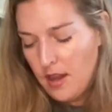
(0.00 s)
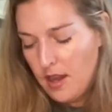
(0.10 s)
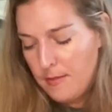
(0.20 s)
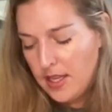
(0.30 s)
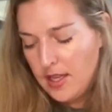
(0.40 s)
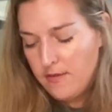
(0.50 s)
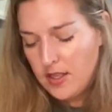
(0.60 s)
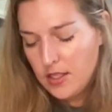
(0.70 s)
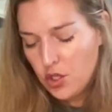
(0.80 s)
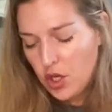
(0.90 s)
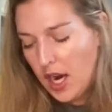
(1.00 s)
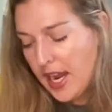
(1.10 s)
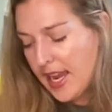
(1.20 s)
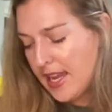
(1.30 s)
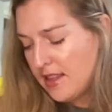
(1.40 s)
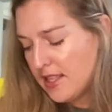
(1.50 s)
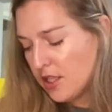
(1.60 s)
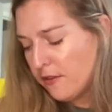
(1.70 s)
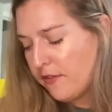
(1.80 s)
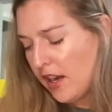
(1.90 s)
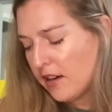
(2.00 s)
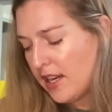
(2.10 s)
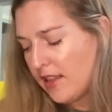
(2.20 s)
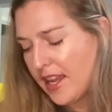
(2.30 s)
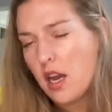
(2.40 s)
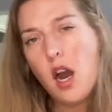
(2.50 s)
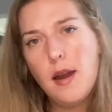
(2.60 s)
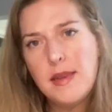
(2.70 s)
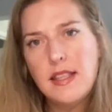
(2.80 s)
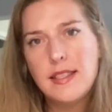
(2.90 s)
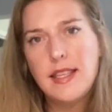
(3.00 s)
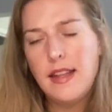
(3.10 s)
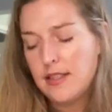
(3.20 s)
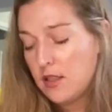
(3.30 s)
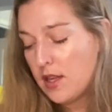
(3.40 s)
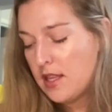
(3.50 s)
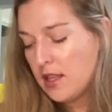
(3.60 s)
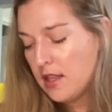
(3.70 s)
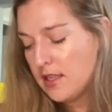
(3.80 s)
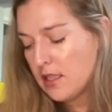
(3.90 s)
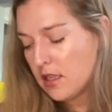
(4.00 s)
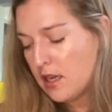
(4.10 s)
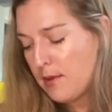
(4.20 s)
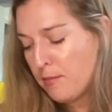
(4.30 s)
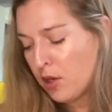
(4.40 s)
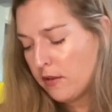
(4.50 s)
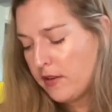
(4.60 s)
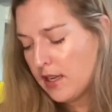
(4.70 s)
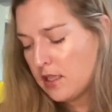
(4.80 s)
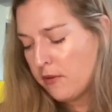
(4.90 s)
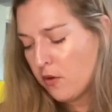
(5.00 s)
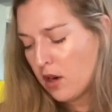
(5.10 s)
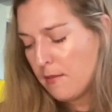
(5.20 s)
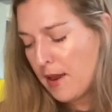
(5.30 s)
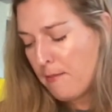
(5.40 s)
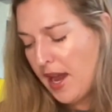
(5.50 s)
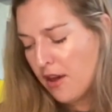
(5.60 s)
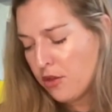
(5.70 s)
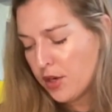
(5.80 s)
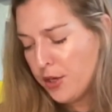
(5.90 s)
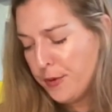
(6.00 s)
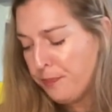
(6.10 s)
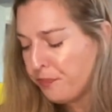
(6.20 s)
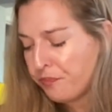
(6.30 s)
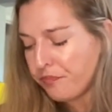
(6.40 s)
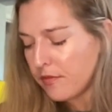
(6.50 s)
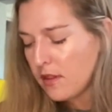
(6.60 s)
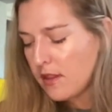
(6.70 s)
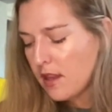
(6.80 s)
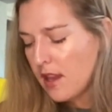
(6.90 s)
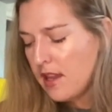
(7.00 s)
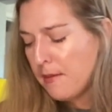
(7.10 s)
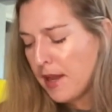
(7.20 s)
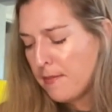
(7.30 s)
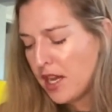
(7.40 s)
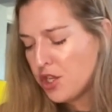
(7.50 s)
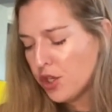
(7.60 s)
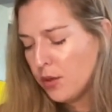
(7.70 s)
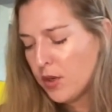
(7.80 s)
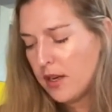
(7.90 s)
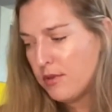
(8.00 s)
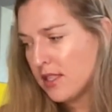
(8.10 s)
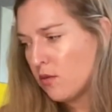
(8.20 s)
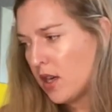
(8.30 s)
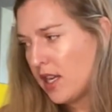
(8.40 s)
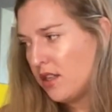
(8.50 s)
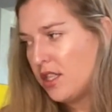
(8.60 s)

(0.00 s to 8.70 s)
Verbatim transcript: um, and give these a try. And these are very like calming scents. So I think that these are gonna be perfect for my bathroom and in my bedroom when I'm just wanting